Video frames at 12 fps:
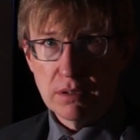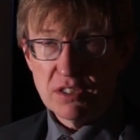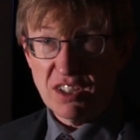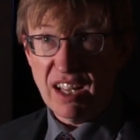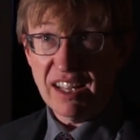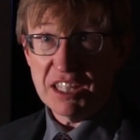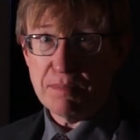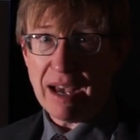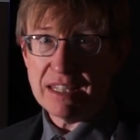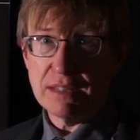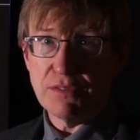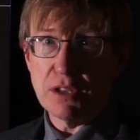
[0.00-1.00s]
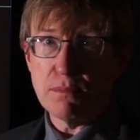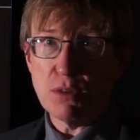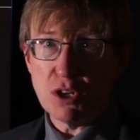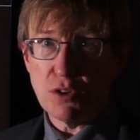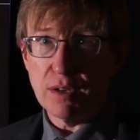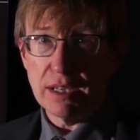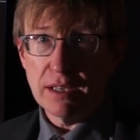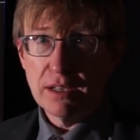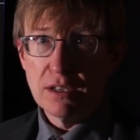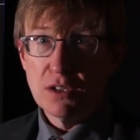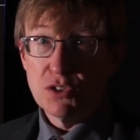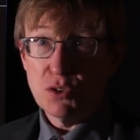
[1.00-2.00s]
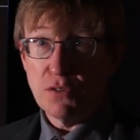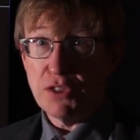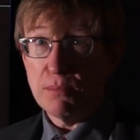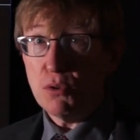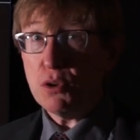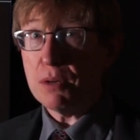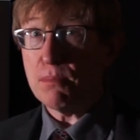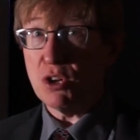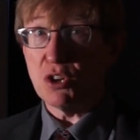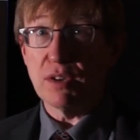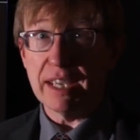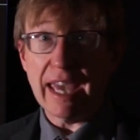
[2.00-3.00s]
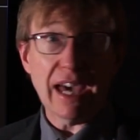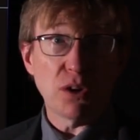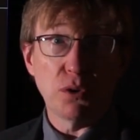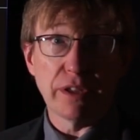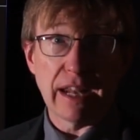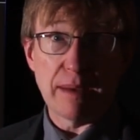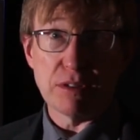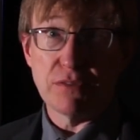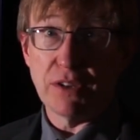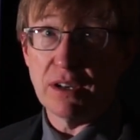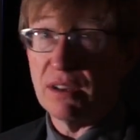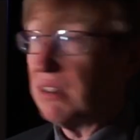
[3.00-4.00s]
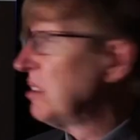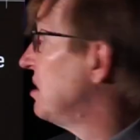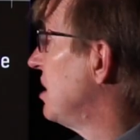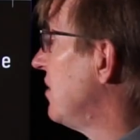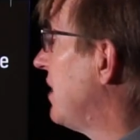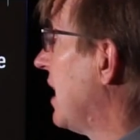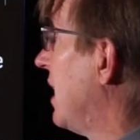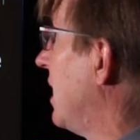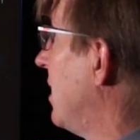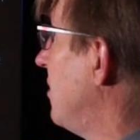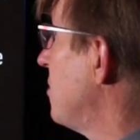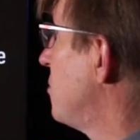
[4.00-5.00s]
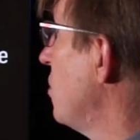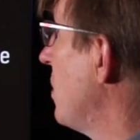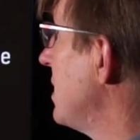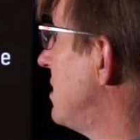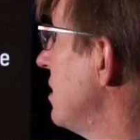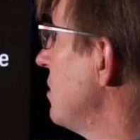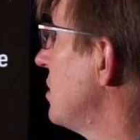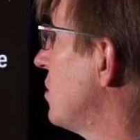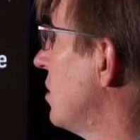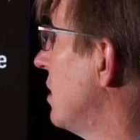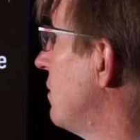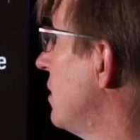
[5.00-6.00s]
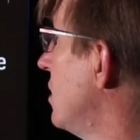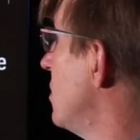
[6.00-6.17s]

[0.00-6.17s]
It's a lot less massive than Mercury. So if the moon and Mercury can't hold an atmosphere, then there's no way Ceres could have.